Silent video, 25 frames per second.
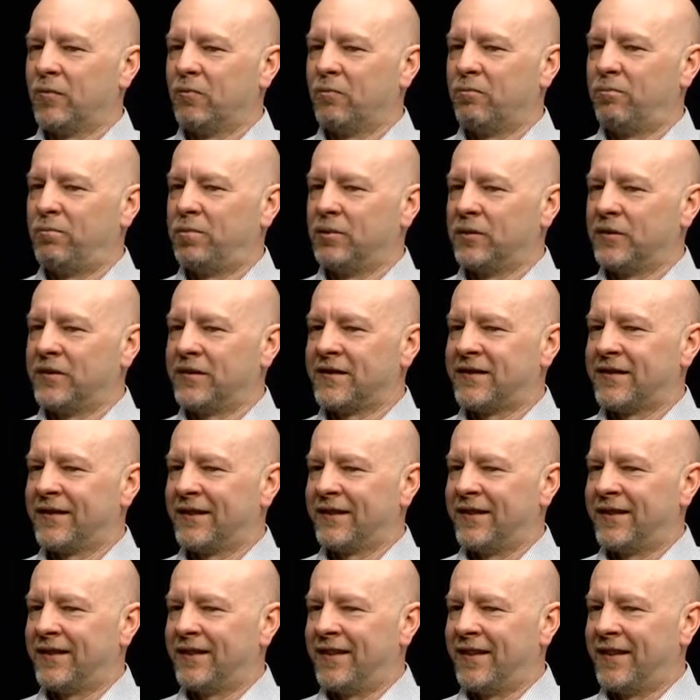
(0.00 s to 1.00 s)
but
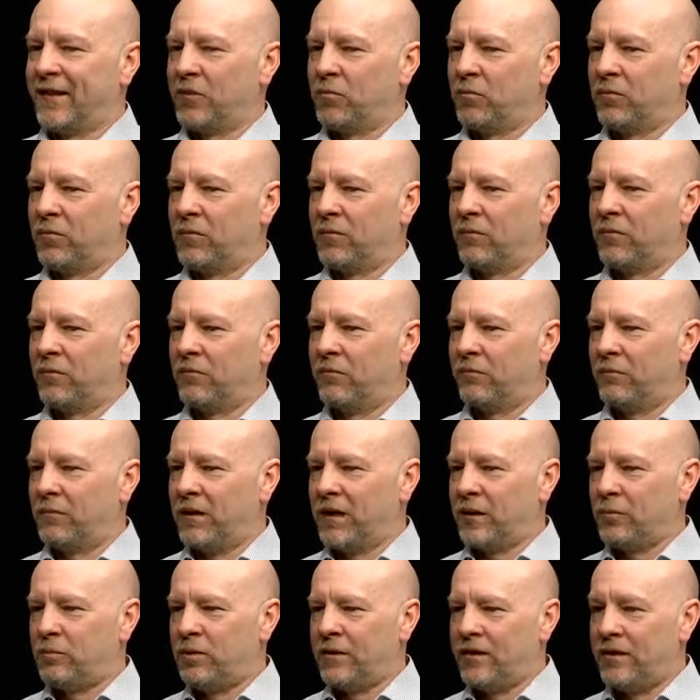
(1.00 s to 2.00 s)
um,
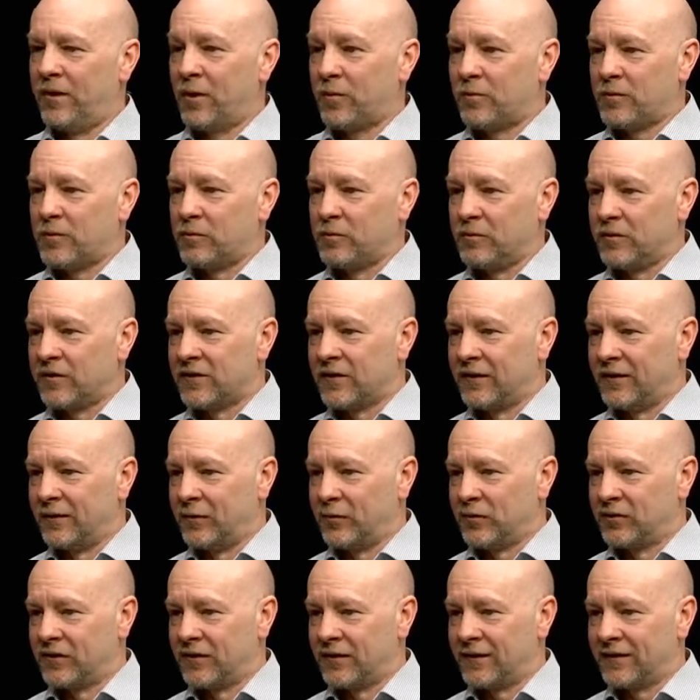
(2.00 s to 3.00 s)
maybe the optimal
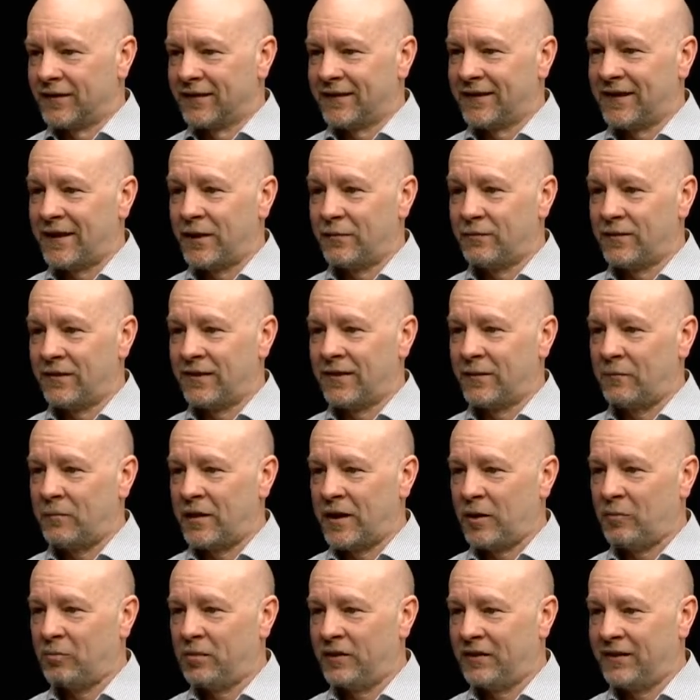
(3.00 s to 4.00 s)
solution, given there
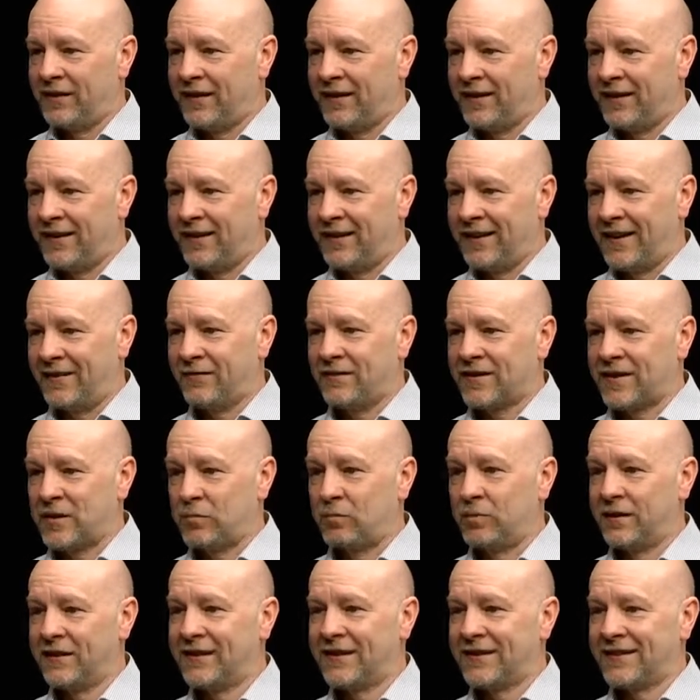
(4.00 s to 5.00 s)
may be an
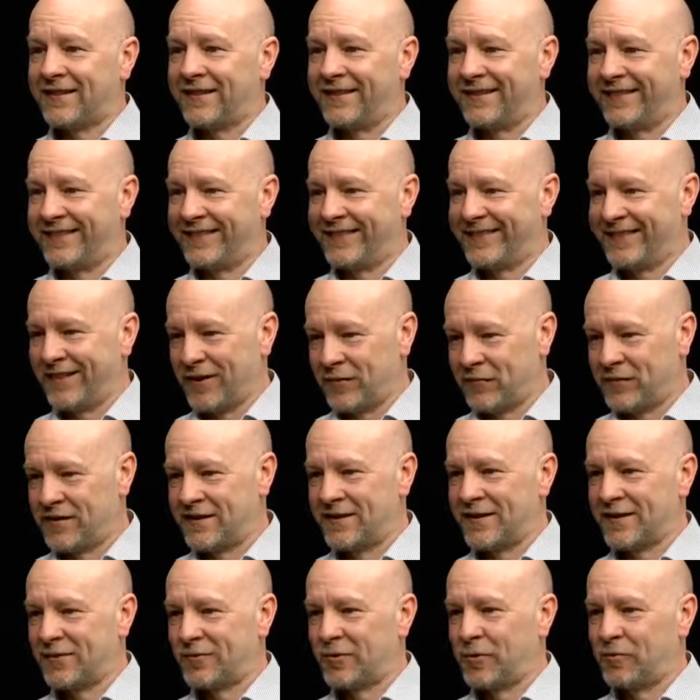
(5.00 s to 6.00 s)
inevitability of a
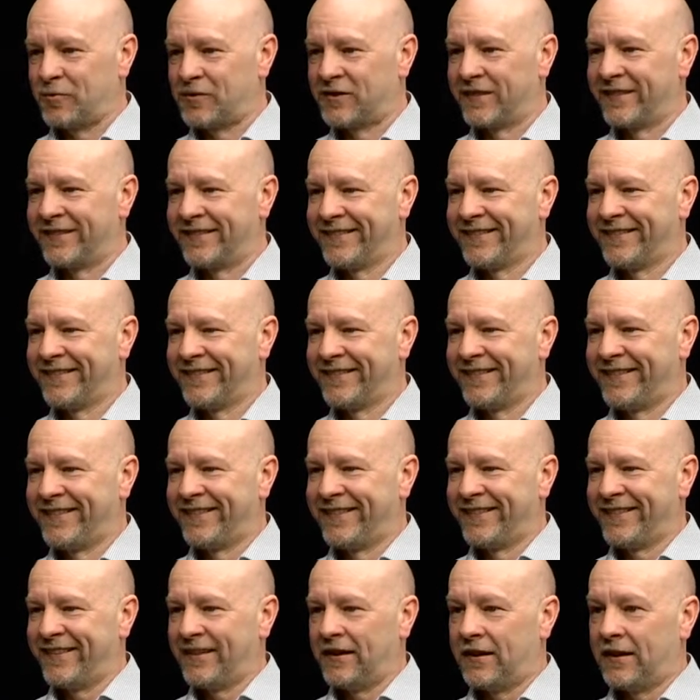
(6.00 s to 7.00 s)
disruption,
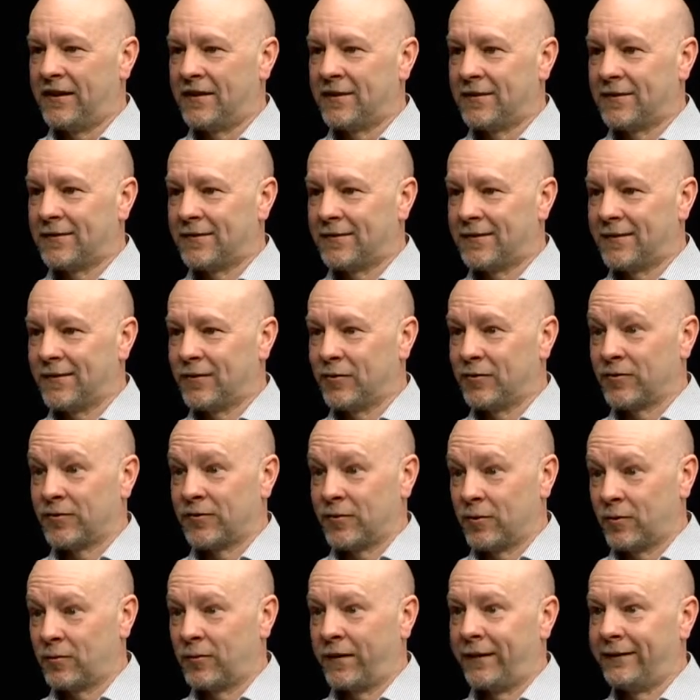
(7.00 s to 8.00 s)
is also
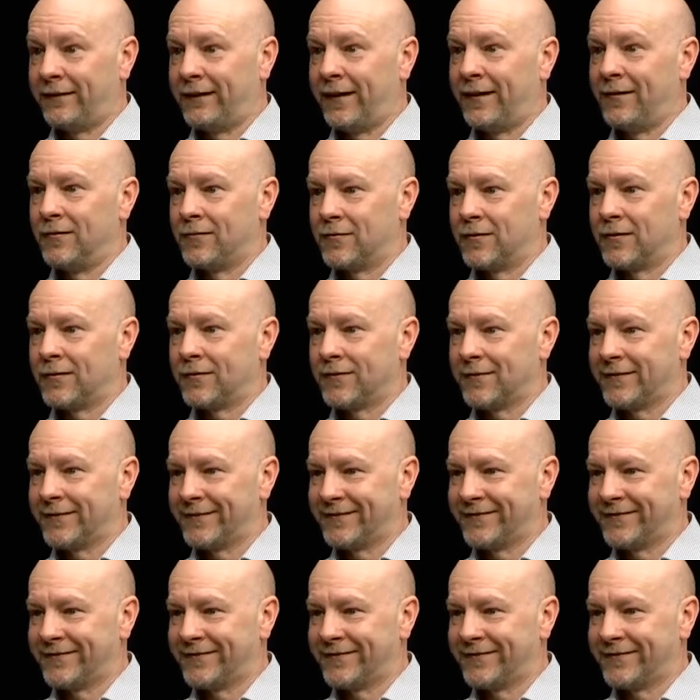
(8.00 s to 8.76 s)
quite dangerous.